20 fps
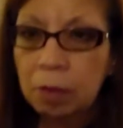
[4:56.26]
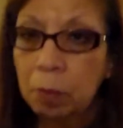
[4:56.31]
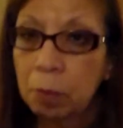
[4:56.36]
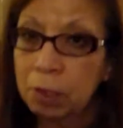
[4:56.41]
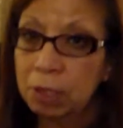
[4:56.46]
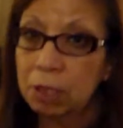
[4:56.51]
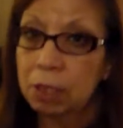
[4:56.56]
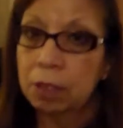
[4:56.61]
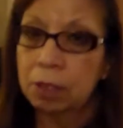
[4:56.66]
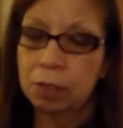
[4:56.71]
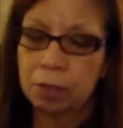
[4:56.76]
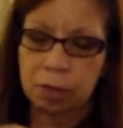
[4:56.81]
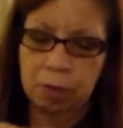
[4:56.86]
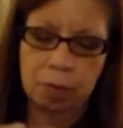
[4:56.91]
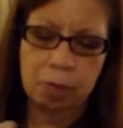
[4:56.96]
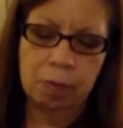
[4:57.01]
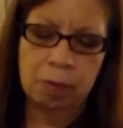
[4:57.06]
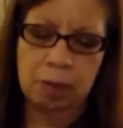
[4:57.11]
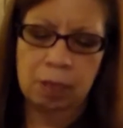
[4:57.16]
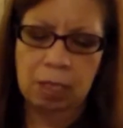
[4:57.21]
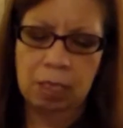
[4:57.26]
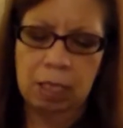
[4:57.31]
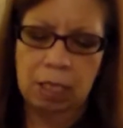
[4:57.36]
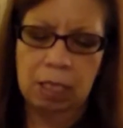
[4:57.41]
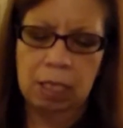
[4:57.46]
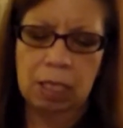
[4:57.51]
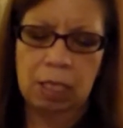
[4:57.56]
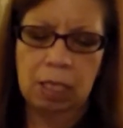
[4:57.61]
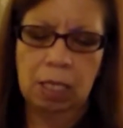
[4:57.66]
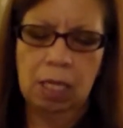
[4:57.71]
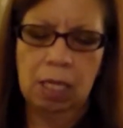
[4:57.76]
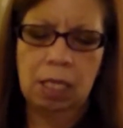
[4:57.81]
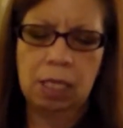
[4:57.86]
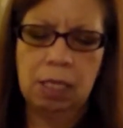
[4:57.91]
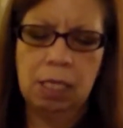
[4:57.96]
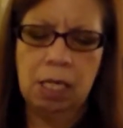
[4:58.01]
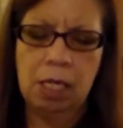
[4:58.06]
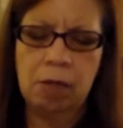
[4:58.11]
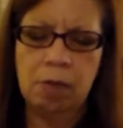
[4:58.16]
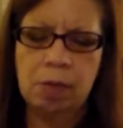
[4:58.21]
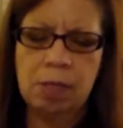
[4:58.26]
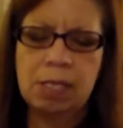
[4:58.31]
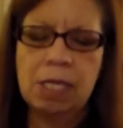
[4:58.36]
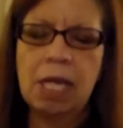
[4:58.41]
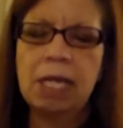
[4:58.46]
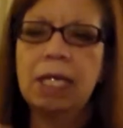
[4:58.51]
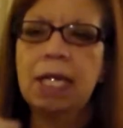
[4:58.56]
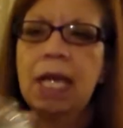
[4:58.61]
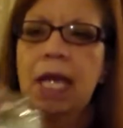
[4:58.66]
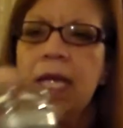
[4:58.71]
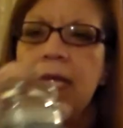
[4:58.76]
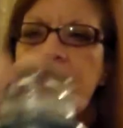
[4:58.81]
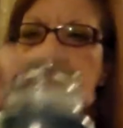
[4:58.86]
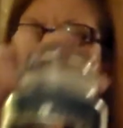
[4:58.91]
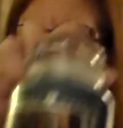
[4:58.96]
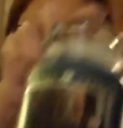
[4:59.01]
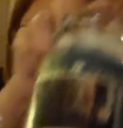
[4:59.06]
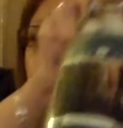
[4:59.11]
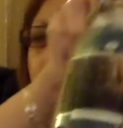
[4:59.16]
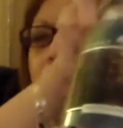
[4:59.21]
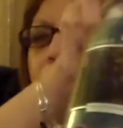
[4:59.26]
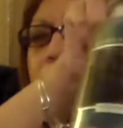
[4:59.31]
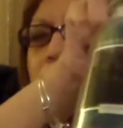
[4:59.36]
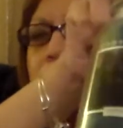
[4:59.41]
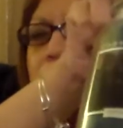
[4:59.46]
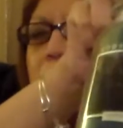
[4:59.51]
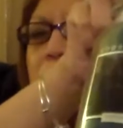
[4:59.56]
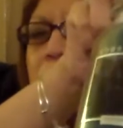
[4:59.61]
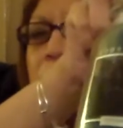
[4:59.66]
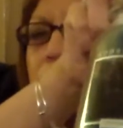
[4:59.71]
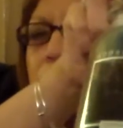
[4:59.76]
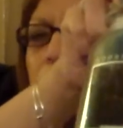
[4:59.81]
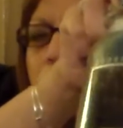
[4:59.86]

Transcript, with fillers: What are you going to do? And here is that candle, A Christmas